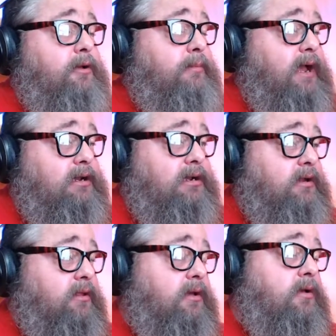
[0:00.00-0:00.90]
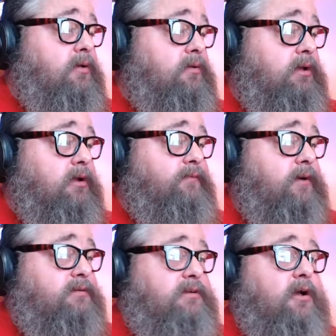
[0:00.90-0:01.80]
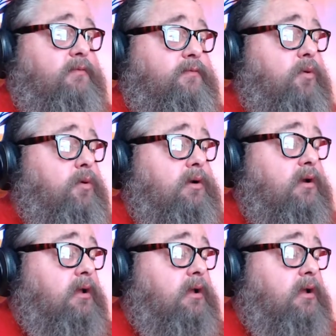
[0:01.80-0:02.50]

back during the whole, first Gulf War,